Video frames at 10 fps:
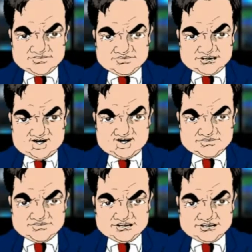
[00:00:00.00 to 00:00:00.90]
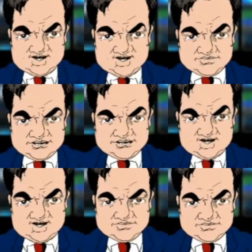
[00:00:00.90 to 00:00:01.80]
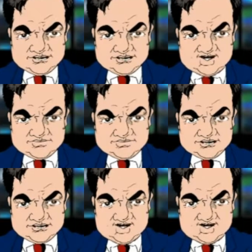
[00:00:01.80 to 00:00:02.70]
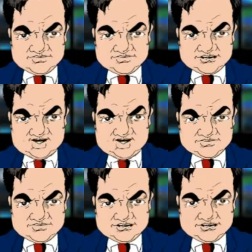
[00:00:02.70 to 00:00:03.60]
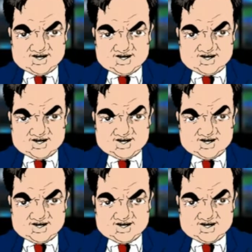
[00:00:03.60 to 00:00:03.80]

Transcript: How big is the uh, the population of the trans community?